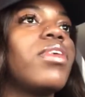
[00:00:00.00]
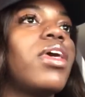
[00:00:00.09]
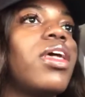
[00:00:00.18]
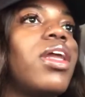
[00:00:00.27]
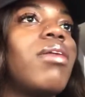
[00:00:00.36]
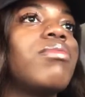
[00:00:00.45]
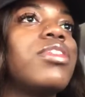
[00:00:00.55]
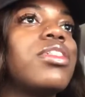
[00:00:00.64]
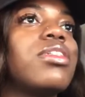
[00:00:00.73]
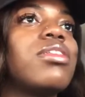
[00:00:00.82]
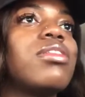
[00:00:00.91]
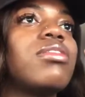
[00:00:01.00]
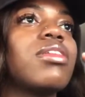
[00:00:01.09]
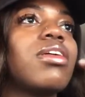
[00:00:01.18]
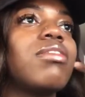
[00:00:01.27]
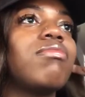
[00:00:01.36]
And I'm
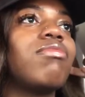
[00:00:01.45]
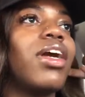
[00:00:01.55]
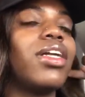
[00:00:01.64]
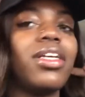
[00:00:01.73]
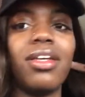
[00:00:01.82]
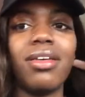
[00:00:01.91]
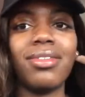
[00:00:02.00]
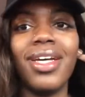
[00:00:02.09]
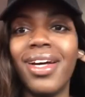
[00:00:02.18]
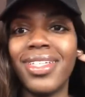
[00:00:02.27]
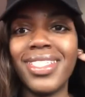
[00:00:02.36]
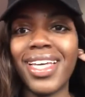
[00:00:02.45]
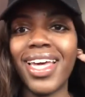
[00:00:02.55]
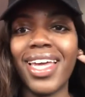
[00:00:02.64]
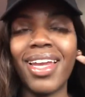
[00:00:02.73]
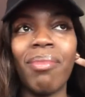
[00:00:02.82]
just ready to
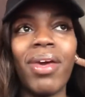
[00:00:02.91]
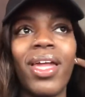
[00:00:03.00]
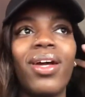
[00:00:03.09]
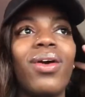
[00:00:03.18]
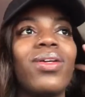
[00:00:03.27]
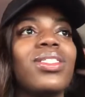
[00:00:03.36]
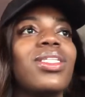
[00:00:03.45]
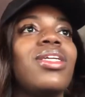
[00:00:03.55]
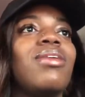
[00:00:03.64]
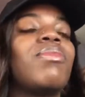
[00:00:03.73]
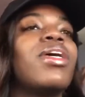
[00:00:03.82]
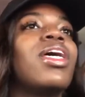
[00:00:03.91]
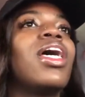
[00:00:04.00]
get in bed and go to sleep.